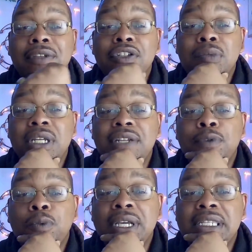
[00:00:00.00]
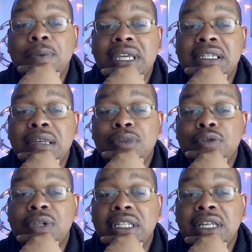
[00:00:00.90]
There's so many different ways that we can
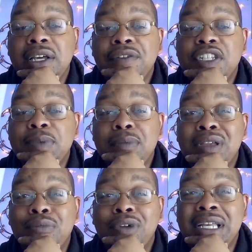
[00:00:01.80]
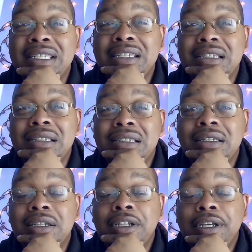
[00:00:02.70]
demonstrate love just by being present
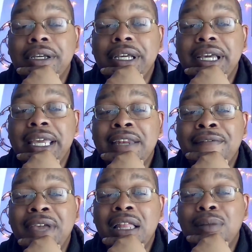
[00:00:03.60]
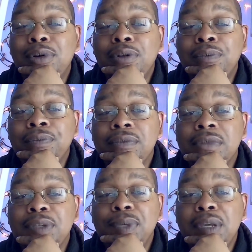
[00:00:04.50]
and available
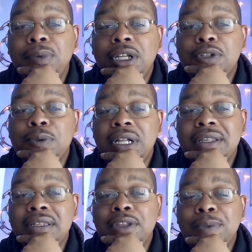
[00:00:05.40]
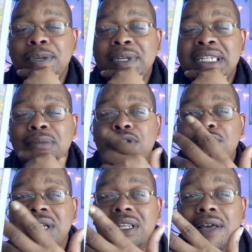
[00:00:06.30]
to people as well as another way that we can
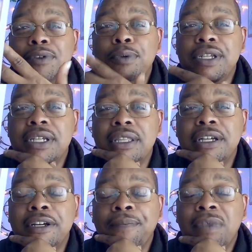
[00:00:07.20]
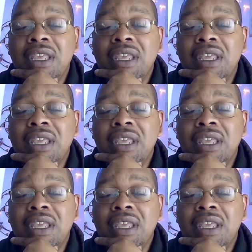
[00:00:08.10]
demonstrate love to each other,